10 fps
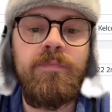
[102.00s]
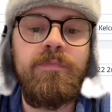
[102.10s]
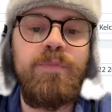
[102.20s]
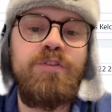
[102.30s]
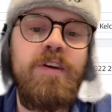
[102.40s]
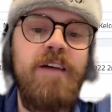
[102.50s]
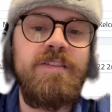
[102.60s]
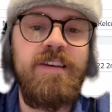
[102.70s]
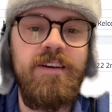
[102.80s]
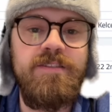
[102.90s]
But
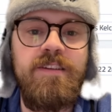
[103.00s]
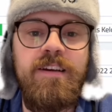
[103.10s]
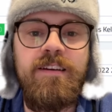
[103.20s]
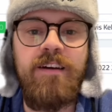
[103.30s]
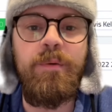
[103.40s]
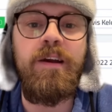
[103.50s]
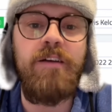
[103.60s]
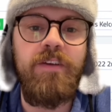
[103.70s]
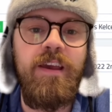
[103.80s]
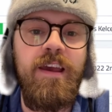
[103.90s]
Travis Kelce coming
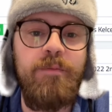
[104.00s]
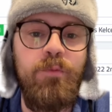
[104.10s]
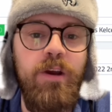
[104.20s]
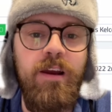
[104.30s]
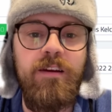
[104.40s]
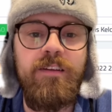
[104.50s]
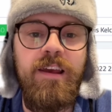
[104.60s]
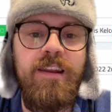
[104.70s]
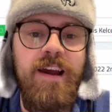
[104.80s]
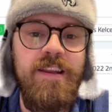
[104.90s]
off a game where he
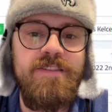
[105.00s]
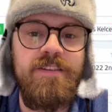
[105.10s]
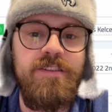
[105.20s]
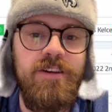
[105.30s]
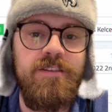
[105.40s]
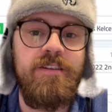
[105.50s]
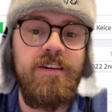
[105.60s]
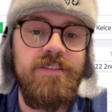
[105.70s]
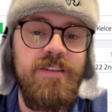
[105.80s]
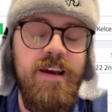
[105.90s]
had 96 yards and a
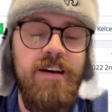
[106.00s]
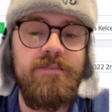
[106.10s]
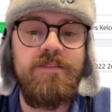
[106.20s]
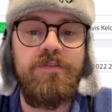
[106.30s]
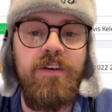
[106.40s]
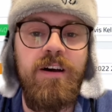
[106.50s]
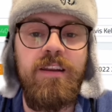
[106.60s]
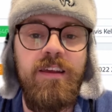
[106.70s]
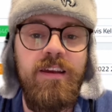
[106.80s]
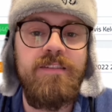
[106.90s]
touchdown. Stephon
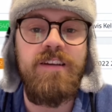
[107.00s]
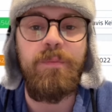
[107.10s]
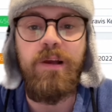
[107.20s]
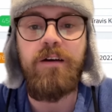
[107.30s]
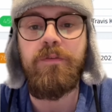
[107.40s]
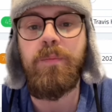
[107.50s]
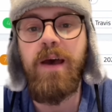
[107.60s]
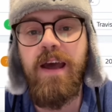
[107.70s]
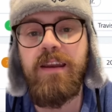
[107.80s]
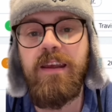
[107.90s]
Diggs coming off a
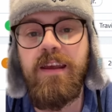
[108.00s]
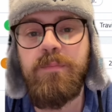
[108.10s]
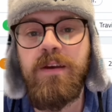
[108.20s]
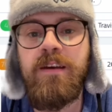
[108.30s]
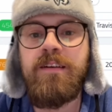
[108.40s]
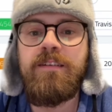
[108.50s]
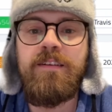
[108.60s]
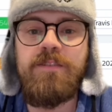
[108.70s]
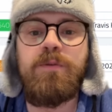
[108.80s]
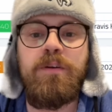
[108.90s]
bad game.
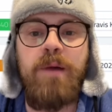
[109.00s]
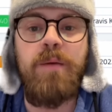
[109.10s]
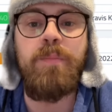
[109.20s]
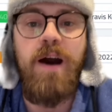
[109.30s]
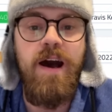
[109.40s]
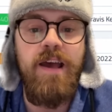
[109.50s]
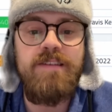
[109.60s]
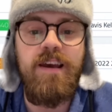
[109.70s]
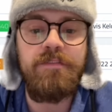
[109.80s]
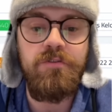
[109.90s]
He's one of my
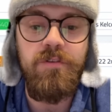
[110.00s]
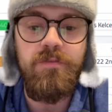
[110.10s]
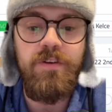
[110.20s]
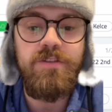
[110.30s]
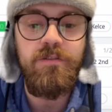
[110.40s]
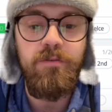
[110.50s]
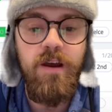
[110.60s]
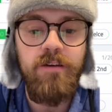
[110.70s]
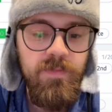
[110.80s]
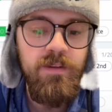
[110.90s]
buys after the divisional round.